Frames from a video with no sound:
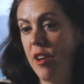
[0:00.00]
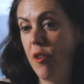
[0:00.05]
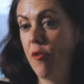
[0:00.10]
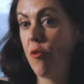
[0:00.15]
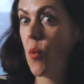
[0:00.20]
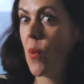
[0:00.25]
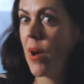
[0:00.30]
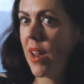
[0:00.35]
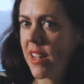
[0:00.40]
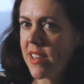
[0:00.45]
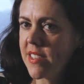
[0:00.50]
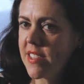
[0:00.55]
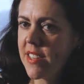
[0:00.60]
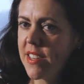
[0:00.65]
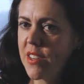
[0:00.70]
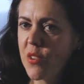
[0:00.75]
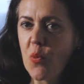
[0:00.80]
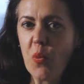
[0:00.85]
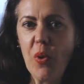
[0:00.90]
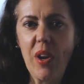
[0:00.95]
for
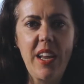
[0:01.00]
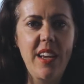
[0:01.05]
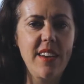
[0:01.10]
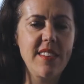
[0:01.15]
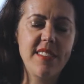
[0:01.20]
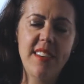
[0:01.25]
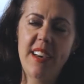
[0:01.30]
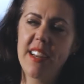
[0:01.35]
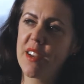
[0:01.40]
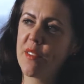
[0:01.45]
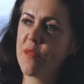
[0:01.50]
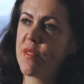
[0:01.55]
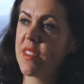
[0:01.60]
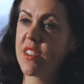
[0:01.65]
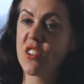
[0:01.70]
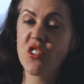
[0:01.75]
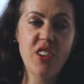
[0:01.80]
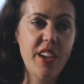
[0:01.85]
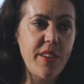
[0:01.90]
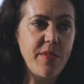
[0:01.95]
Wellington, really exciting for
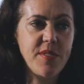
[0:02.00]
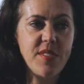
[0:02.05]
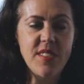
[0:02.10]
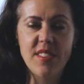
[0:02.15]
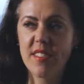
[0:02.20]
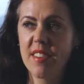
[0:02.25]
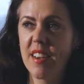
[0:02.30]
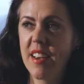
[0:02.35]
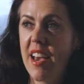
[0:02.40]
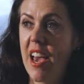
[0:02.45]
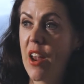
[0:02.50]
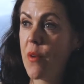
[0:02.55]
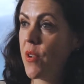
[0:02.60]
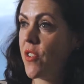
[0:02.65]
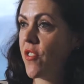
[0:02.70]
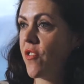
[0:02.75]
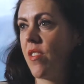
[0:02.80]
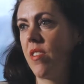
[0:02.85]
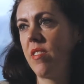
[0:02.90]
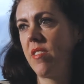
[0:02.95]
the chefs and
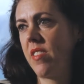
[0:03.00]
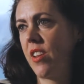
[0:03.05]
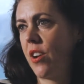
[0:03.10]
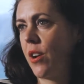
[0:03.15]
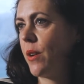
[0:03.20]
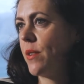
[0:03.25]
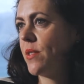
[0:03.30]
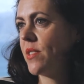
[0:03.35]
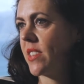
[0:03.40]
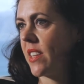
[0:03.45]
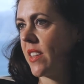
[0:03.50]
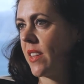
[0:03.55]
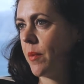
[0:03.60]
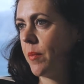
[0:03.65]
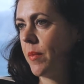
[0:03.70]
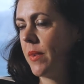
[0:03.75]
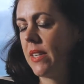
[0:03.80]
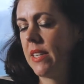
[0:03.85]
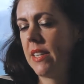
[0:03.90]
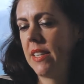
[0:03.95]
restaurants that are hosting them